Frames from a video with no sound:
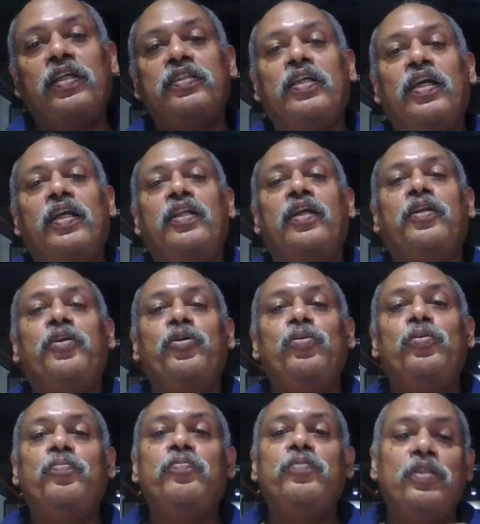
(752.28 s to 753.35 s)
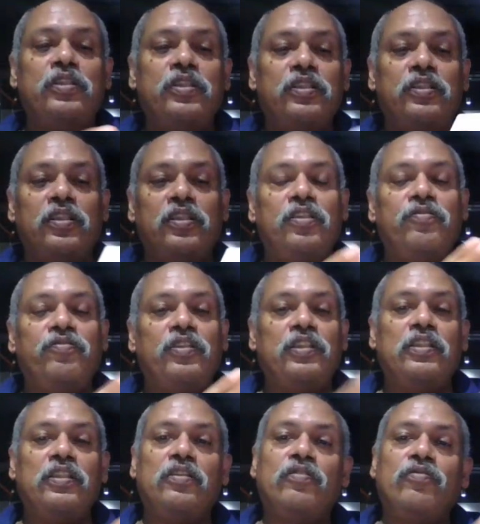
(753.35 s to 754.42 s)
inside that cube. It's just the
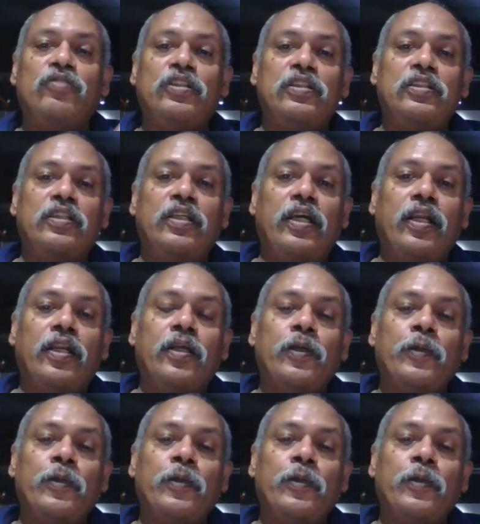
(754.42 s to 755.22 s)
surfaces which is there.